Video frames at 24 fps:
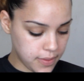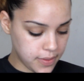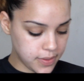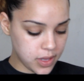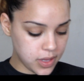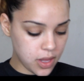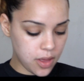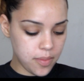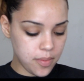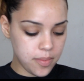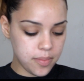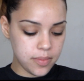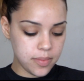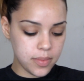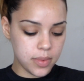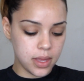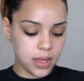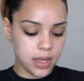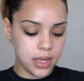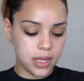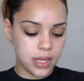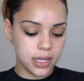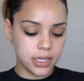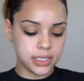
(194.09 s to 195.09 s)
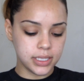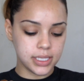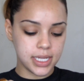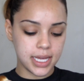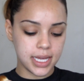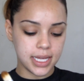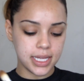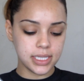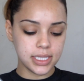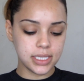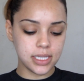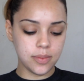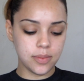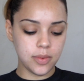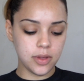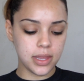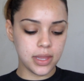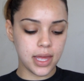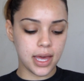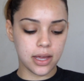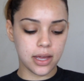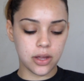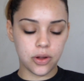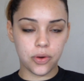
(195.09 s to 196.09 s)
So I'm taking some of
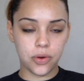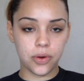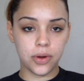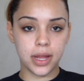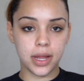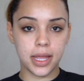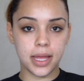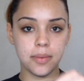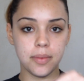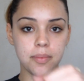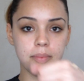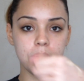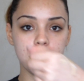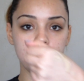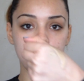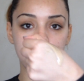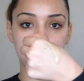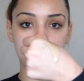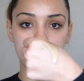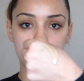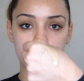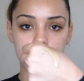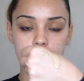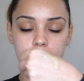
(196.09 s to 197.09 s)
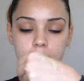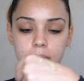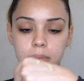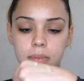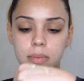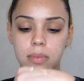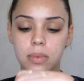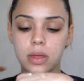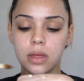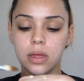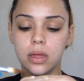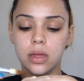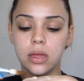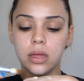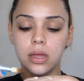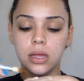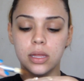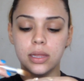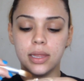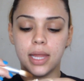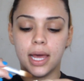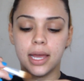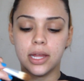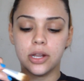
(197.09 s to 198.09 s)
that cream
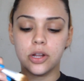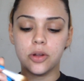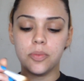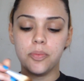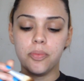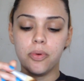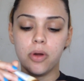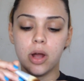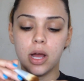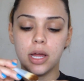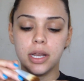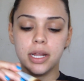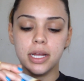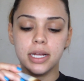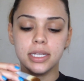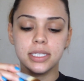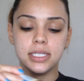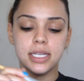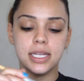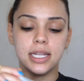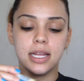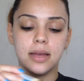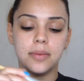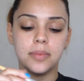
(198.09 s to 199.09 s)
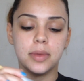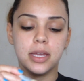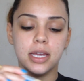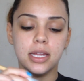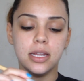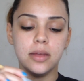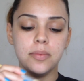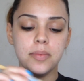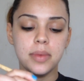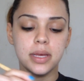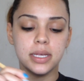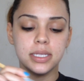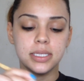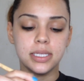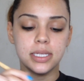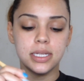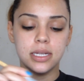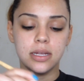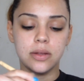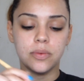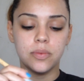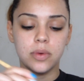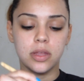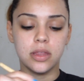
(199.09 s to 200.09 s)
lighter product and I'm gonna mix it
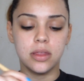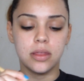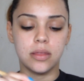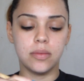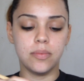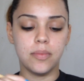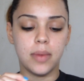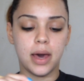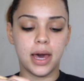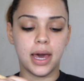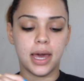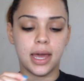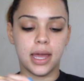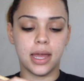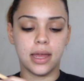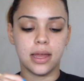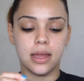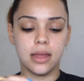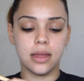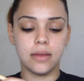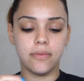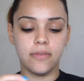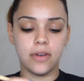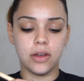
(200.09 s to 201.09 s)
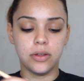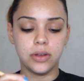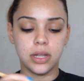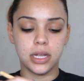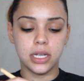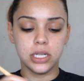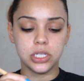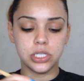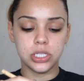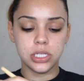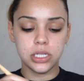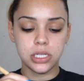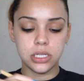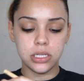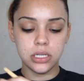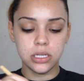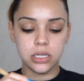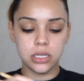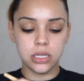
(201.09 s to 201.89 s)
in with my foundation.